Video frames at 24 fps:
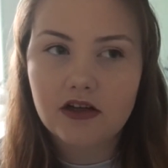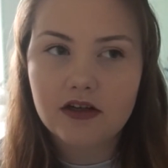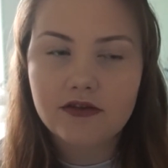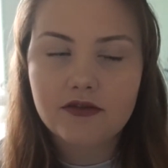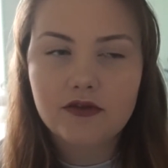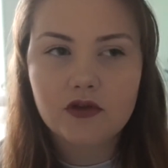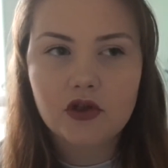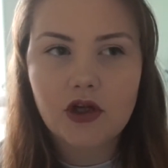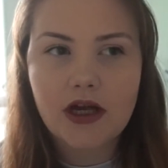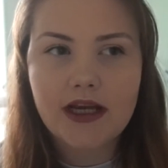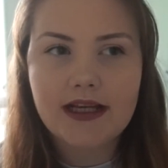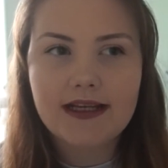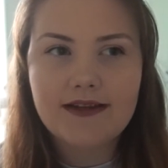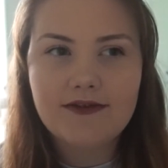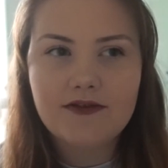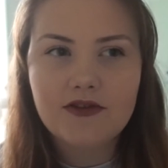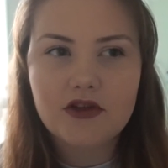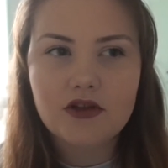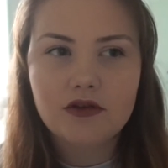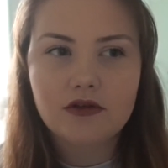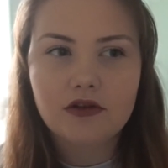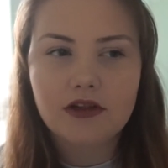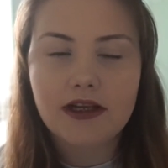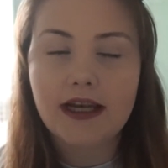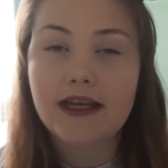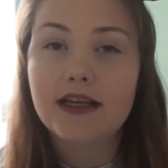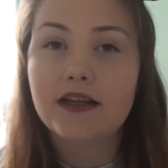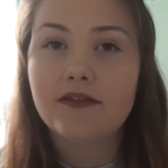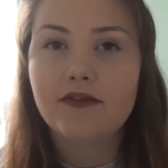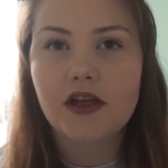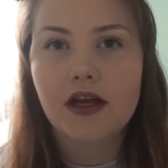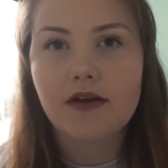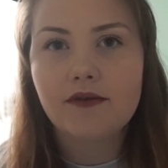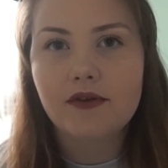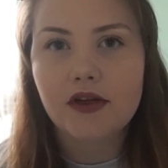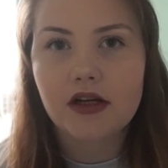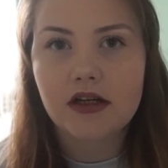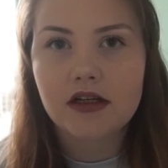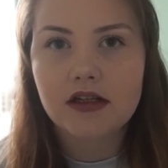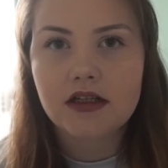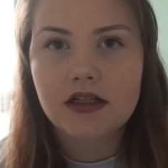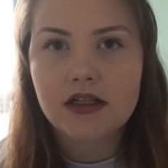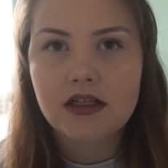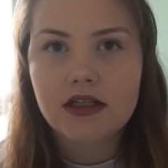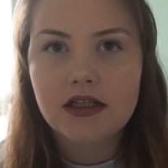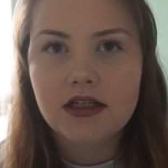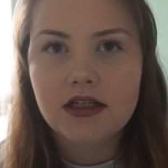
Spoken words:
or if you've got any views on any of the other